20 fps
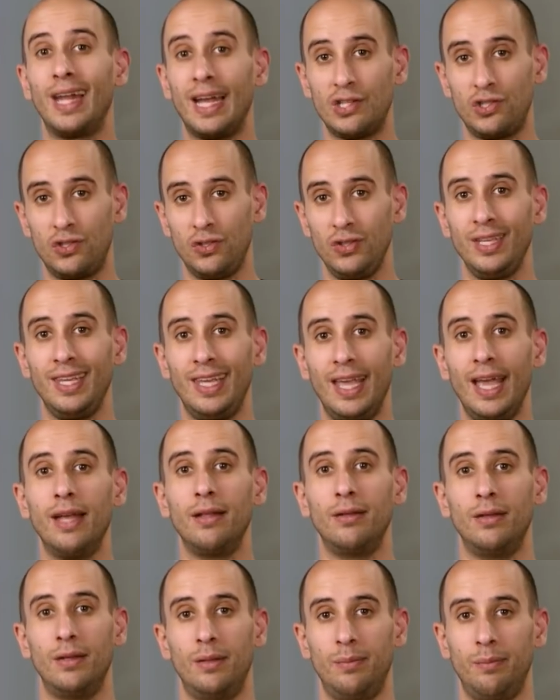actually
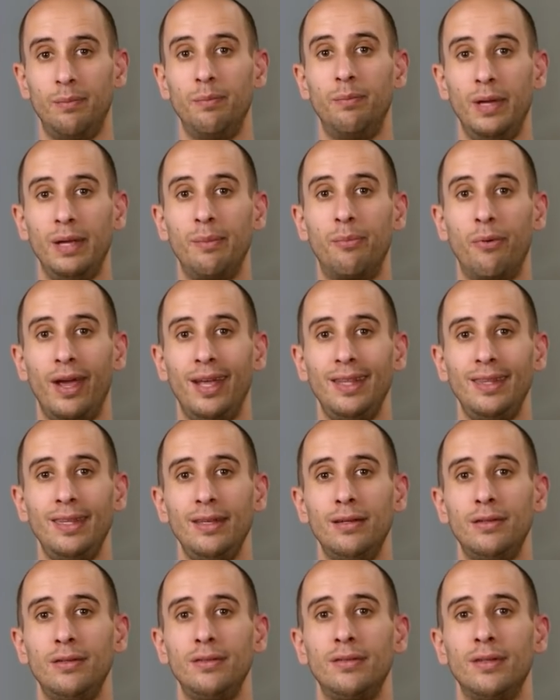get big brand
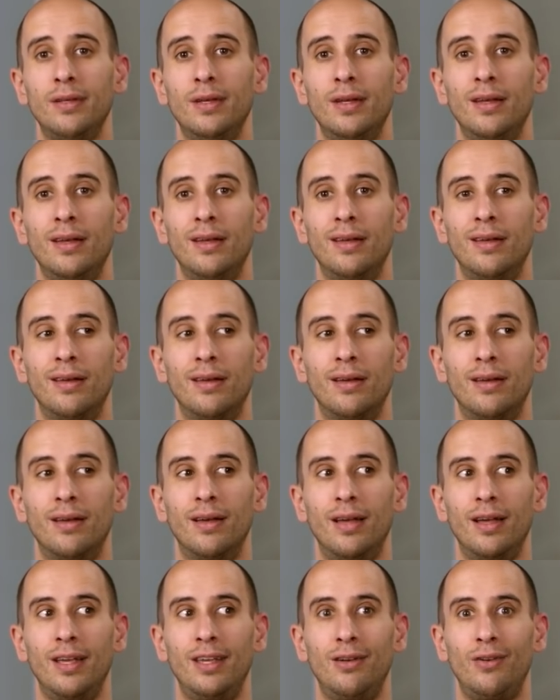deals,
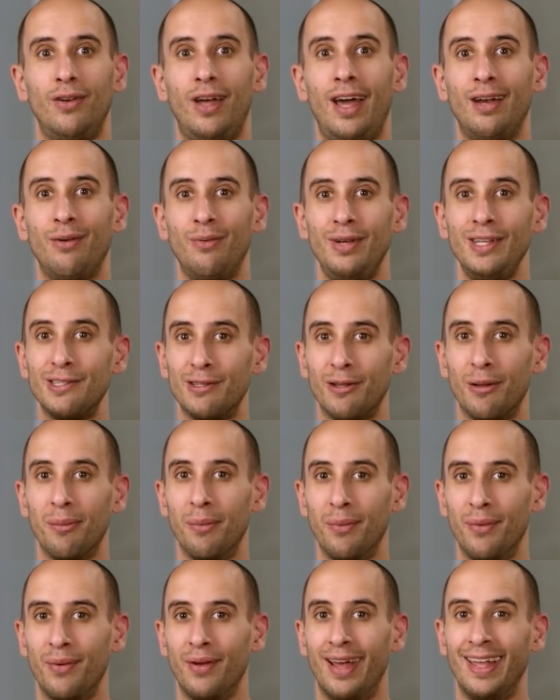you don't know how to reach them,
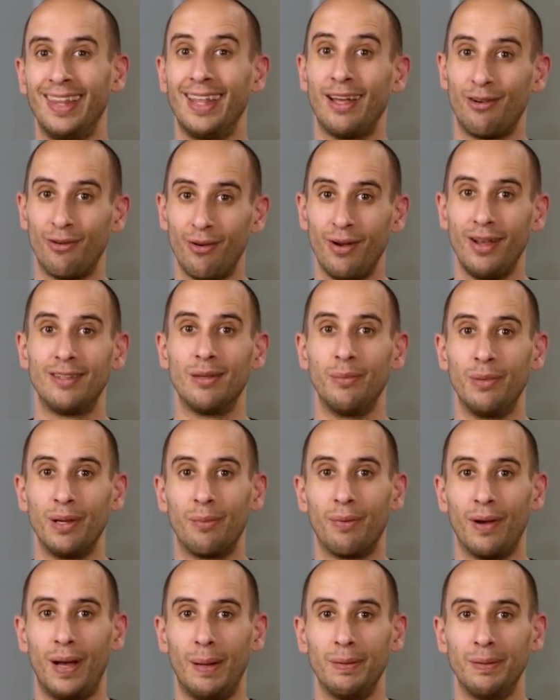and that creates a big
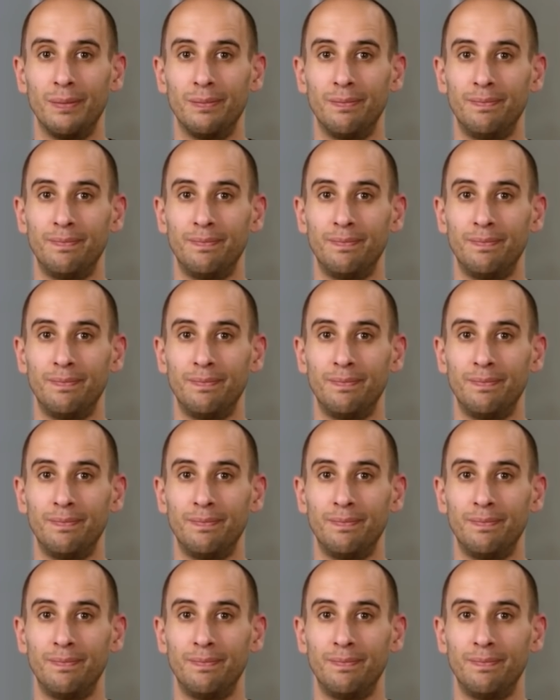problem.